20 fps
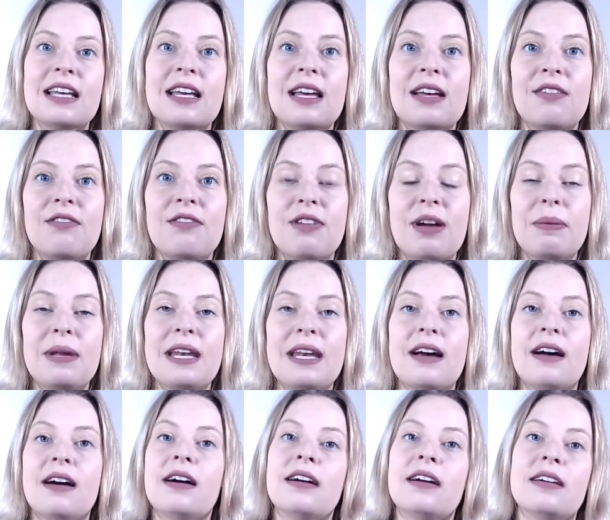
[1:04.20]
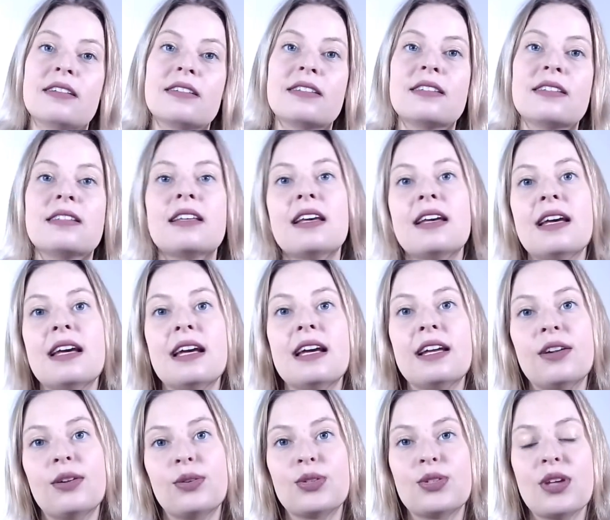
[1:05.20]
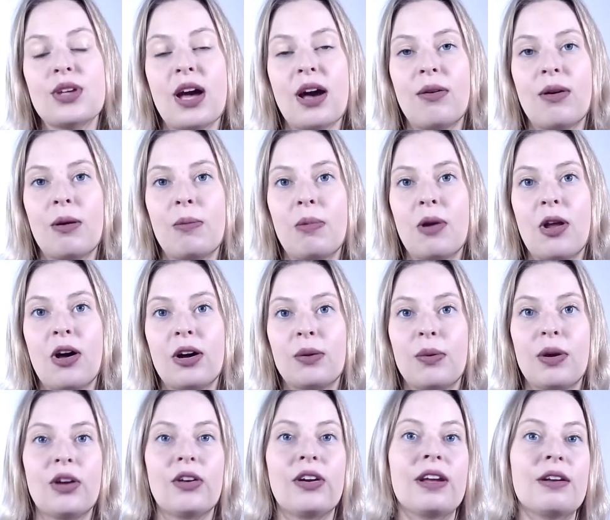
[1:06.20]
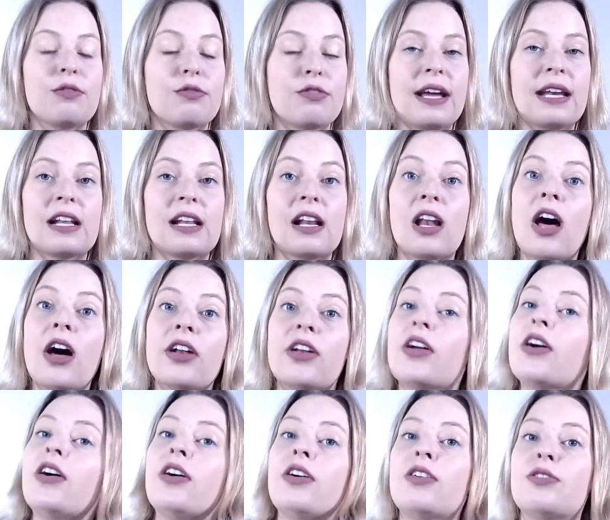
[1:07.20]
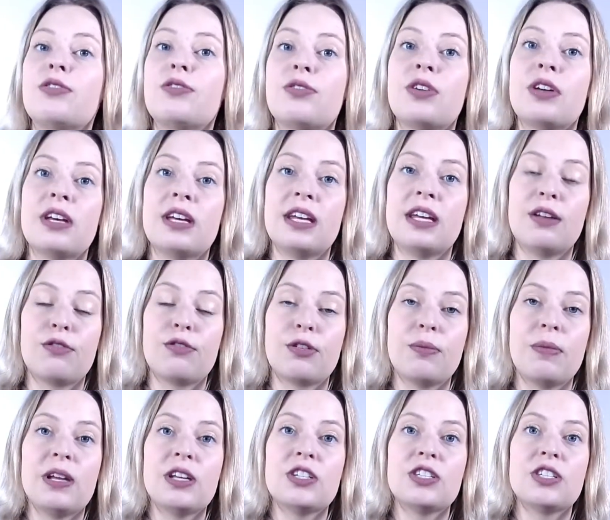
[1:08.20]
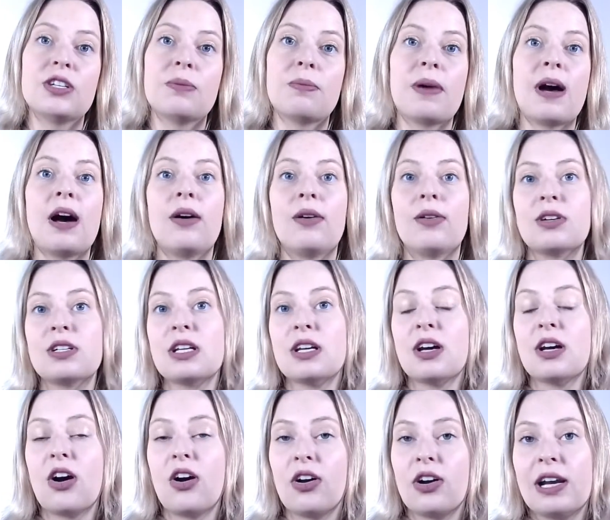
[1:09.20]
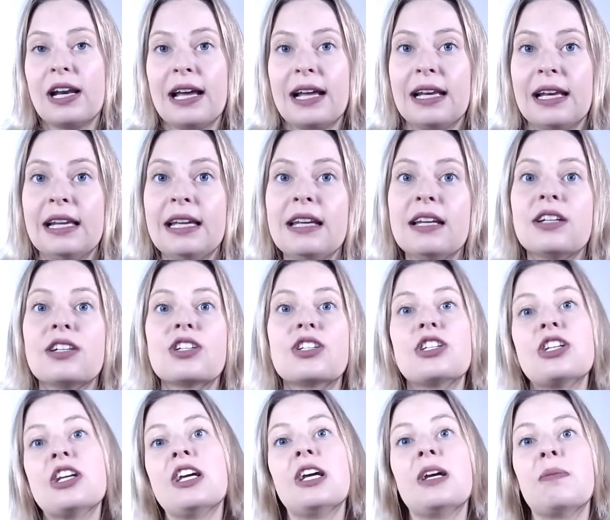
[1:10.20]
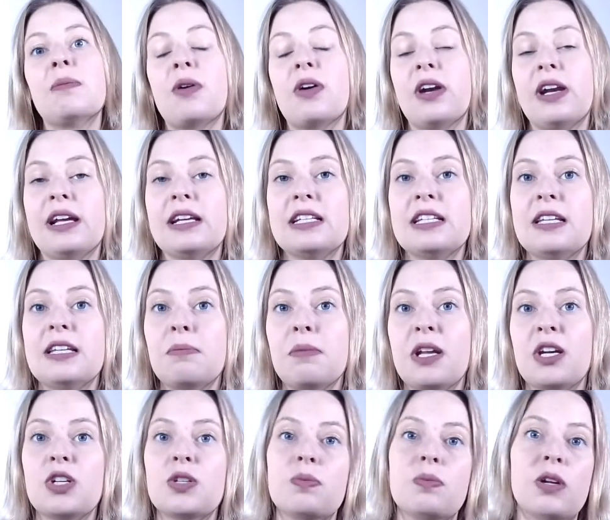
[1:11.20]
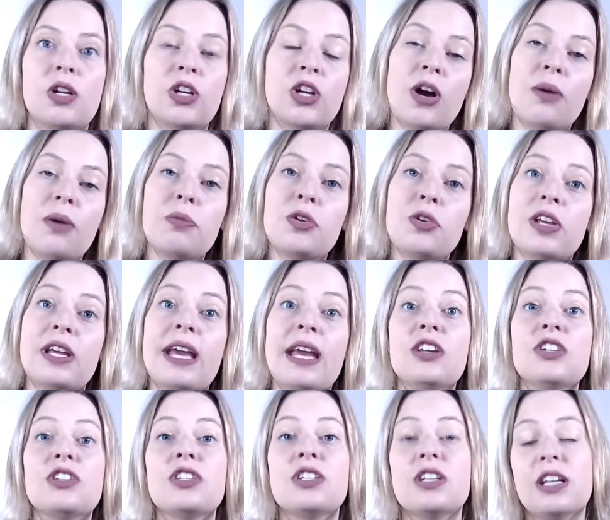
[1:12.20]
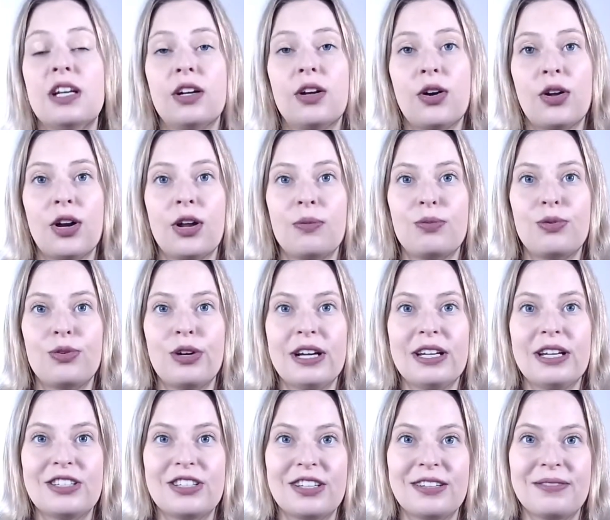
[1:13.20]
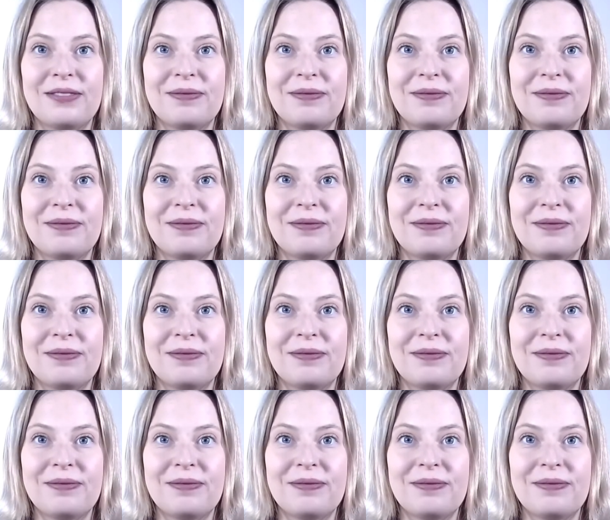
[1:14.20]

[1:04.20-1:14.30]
webinars, and also our blog where you can find a lot of information about online leadership, online team management, communication, and collaboration.